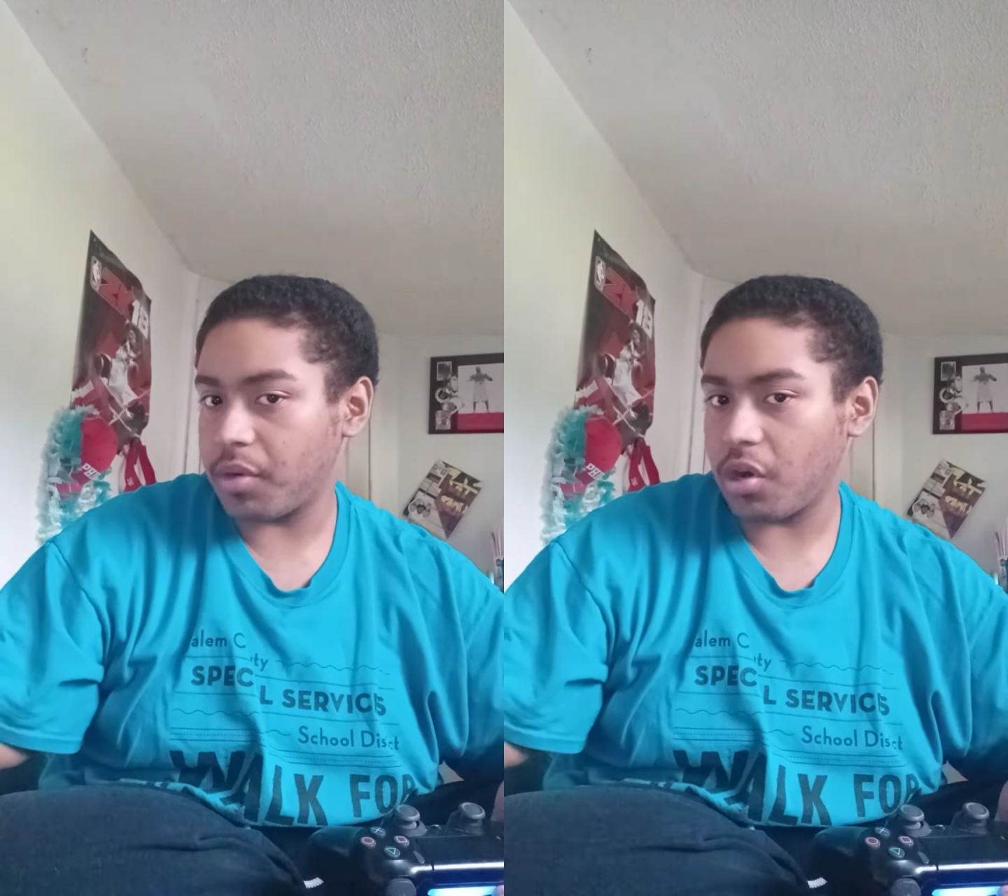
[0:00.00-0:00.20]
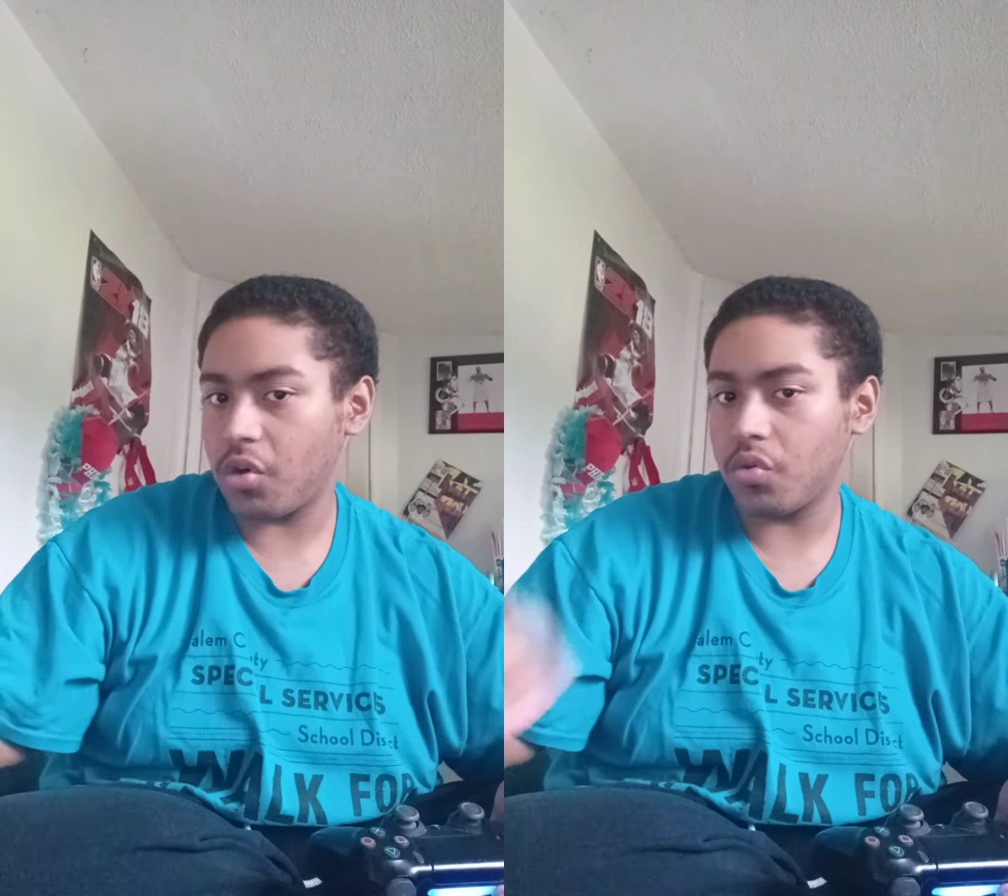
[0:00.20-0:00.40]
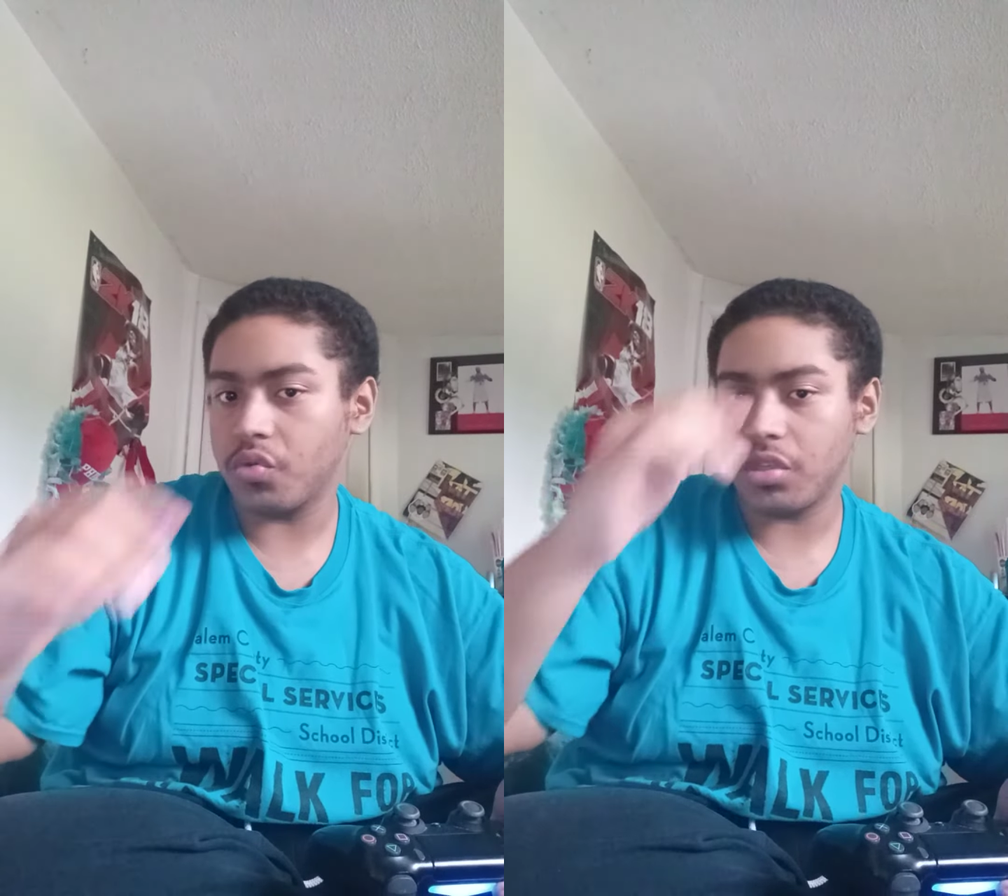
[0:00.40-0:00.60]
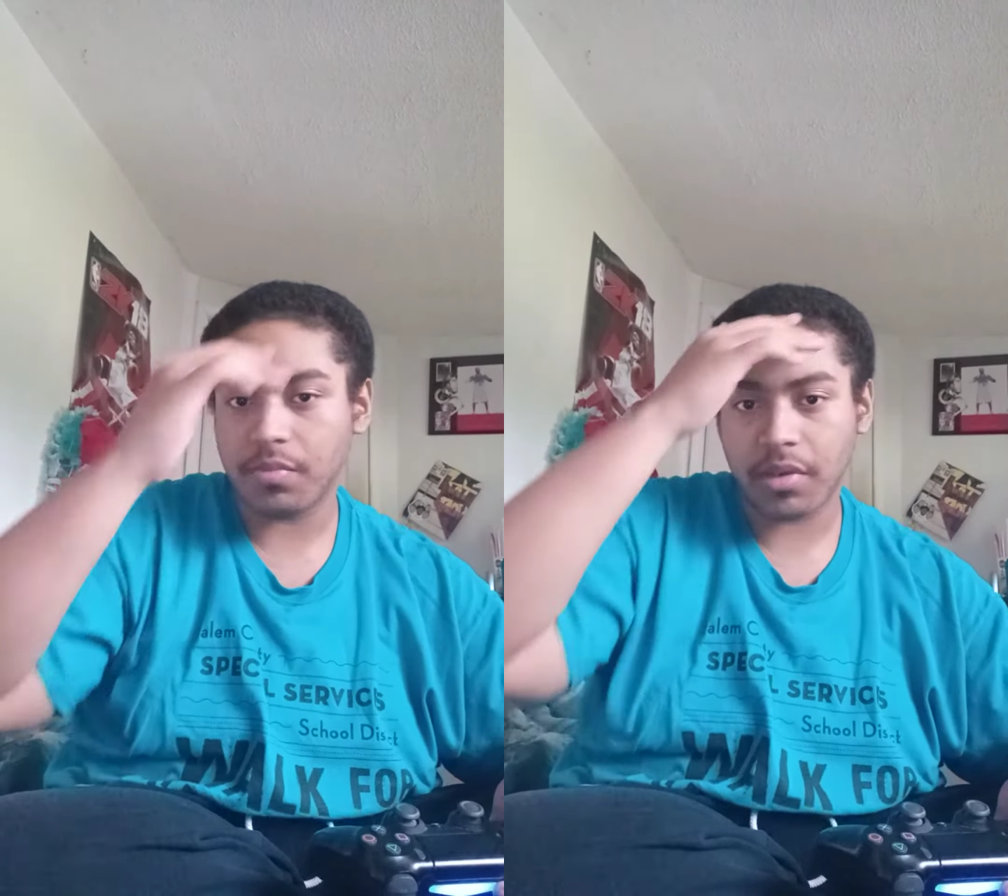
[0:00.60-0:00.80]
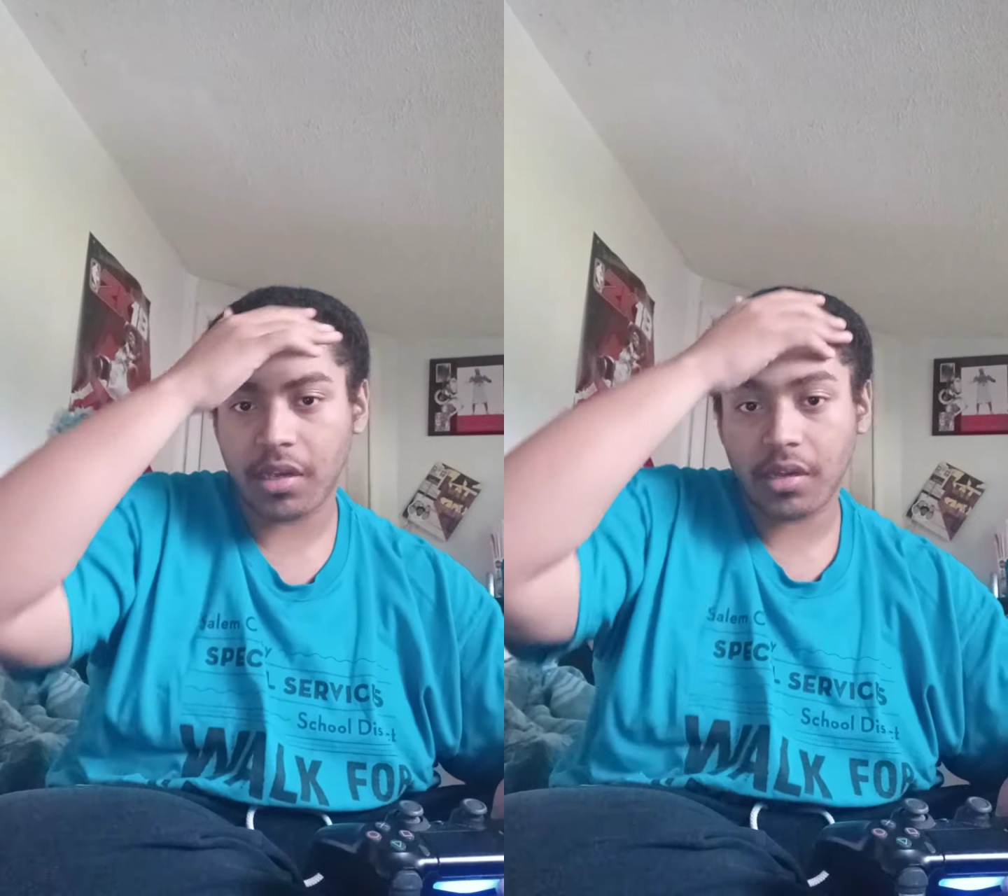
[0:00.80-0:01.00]
bones,
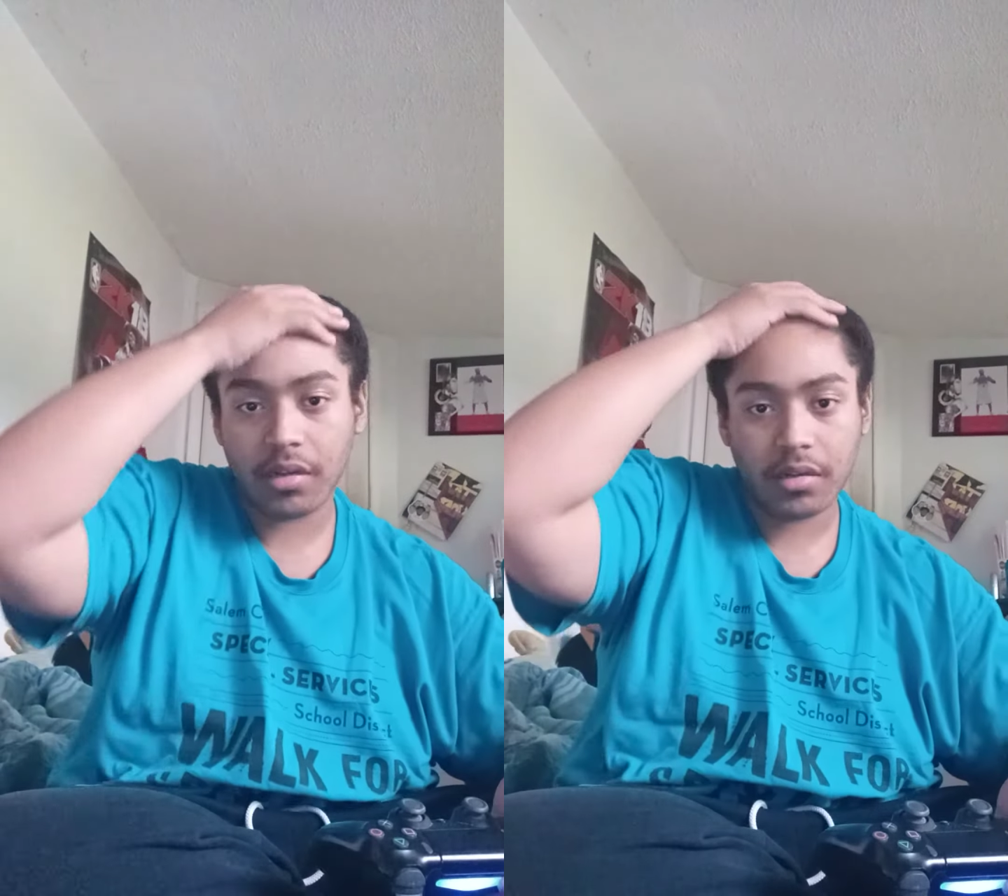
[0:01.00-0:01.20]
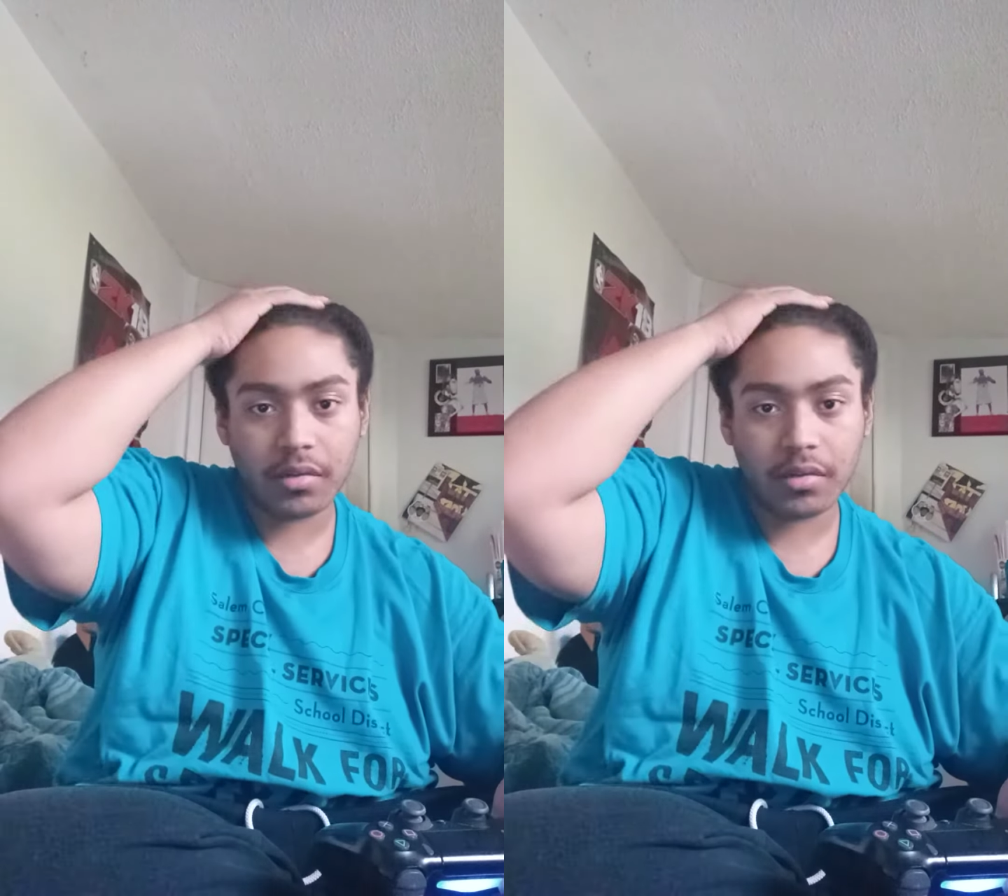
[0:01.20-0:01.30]
man.